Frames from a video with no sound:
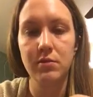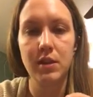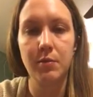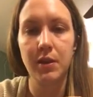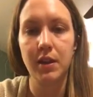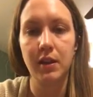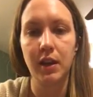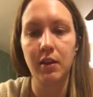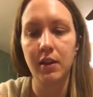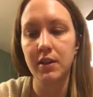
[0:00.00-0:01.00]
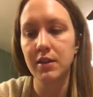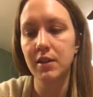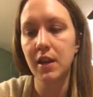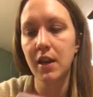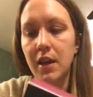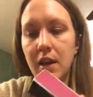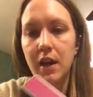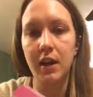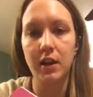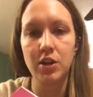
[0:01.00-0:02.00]
something like this,
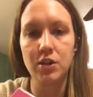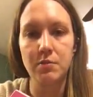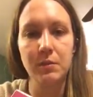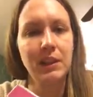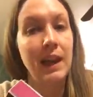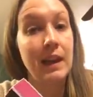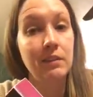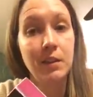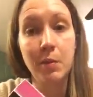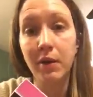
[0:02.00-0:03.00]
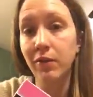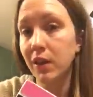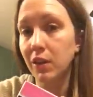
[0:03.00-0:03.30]
and I just lightly buff it.